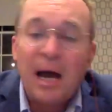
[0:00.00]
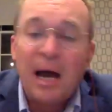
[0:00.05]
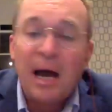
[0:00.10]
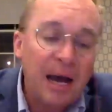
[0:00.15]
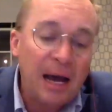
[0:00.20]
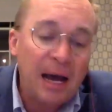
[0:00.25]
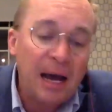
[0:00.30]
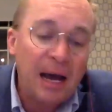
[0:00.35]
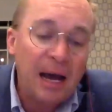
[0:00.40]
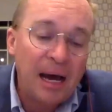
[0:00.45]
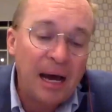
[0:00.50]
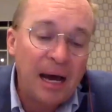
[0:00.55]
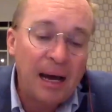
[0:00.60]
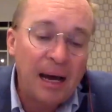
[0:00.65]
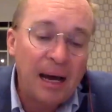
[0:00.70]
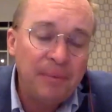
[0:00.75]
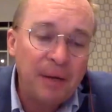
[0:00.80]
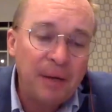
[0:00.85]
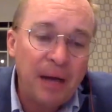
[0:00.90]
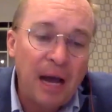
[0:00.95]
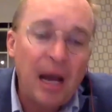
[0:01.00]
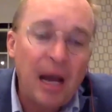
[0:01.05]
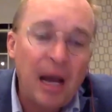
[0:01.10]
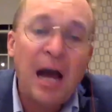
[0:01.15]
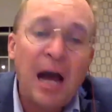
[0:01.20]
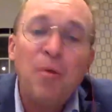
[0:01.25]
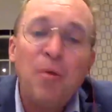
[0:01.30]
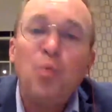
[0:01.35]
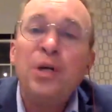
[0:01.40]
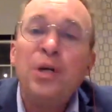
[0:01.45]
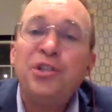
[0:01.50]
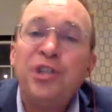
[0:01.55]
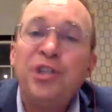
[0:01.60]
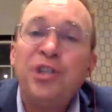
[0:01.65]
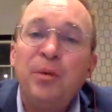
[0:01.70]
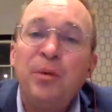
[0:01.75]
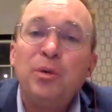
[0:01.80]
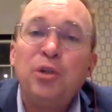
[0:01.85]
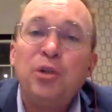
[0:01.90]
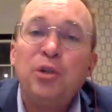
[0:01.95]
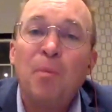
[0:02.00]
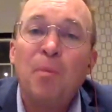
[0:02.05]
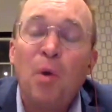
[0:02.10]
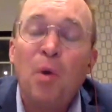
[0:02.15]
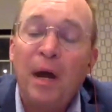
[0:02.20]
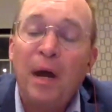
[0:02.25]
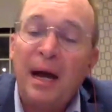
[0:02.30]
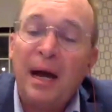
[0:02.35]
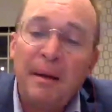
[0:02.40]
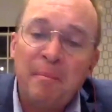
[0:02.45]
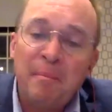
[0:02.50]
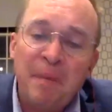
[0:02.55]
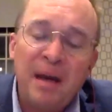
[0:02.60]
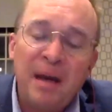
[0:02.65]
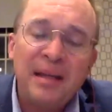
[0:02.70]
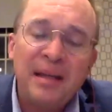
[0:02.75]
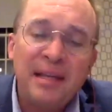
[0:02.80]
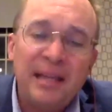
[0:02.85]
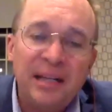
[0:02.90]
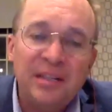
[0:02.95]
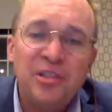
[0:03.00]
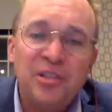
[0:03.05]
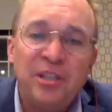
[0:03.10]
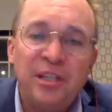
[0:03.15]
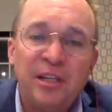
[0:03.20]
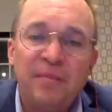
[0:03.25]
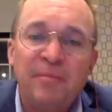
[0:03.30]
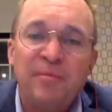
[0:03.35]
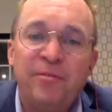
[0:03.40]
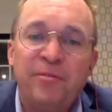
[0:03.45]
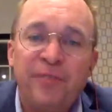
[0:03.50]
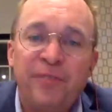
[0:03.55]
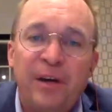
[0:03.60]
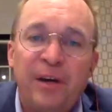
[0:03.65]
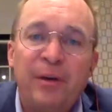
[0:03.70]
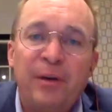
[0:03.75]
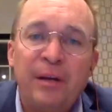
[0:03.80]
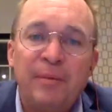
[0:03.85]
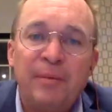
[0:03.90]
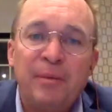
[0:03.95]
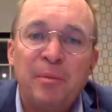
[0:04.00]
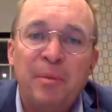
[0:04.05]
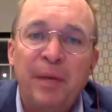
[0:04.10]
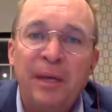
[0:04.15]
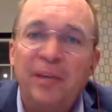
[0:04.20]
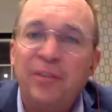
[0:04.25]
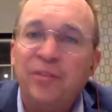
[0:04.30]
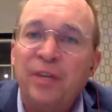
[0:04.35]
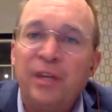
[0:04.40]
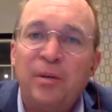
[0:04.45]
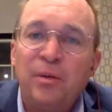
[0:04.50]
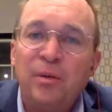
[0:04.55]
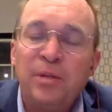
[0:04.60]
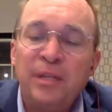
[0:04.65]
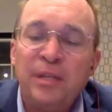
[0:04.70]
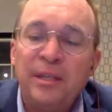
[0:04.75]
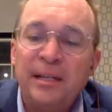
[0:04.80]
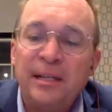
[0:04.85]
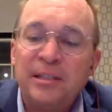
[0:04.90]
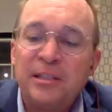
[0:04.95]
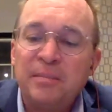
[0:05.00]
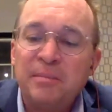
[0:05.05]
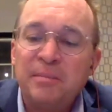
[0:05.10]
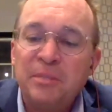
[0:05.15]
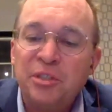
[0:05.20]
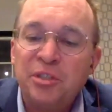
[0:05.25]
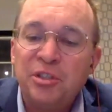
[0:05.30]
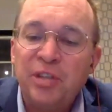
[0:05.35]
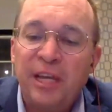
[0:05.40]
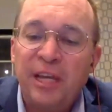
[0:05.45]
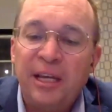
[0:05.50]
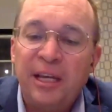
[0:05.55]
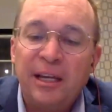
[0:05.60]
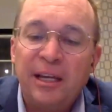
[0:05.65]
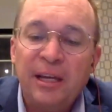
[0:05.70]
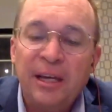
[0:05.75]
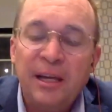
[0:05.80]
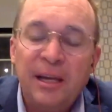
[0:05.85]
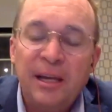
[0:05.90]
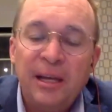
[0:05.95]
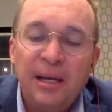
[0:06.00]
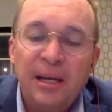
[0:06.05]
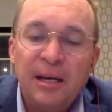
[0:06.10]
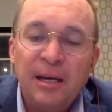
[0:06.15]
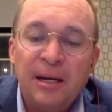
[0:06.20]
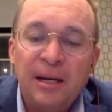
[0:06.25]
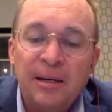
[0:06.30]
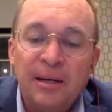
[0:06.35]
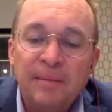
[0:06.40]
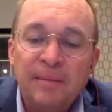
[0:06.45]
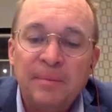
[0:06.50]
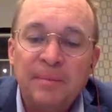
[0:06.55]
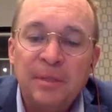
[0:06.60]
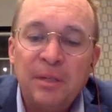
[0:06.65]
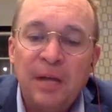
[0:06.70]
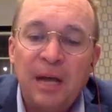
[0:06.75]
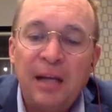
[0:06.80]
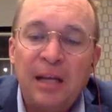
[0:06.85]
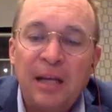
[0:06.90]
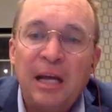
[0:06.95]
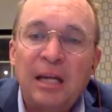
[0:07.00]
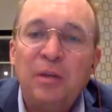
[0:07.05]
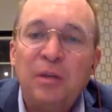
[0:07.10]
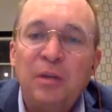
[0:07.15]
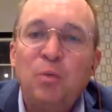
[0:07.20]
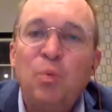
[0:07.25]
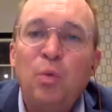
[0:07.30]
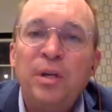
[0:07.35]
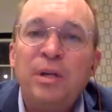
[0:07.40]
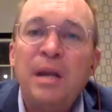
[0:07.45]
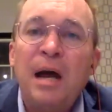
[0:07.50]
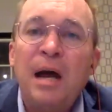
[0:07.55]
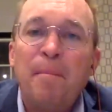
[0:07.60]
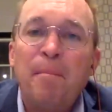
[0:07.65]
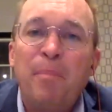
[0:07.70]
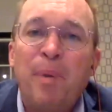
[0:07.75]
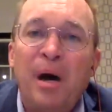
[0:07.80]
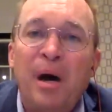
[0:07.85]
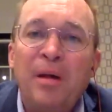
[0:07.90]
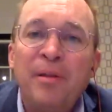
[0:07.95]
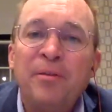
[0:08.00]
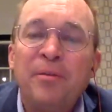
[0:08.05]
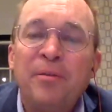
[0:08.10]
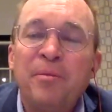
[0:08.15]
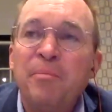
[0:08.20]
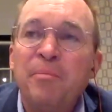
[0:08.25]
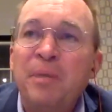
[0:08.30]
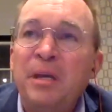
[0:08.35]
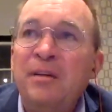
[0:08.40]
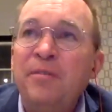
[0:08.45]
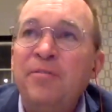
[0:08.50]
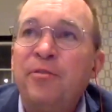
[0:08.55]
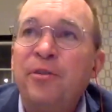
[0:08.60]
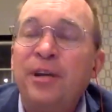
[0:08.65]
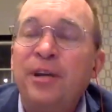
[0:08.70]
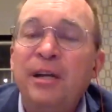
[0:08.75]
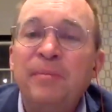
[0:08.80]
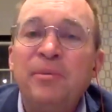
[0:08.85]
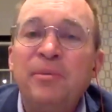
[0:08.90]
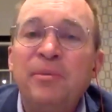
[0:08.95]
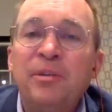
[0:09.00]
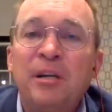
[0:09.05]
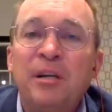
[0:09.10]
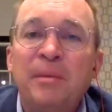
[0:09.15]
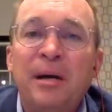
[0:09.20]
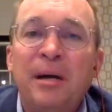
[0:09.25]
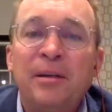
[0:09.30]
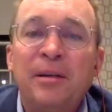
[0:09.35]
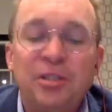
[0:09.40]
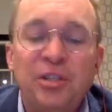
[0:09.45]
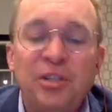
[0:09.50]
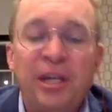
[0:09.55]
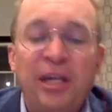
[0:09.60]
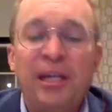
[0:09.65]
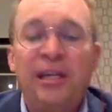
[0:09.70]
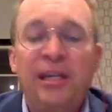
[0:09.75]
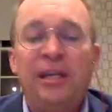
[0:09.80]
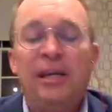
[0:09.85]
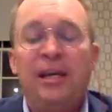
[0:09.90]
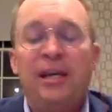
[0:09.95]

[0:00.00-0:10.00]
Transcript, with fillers: I I, I wish he would talk more. I, am not against him firing up the base. I don't think that's a mistake. Um, I, it would not bother me for him to come out and say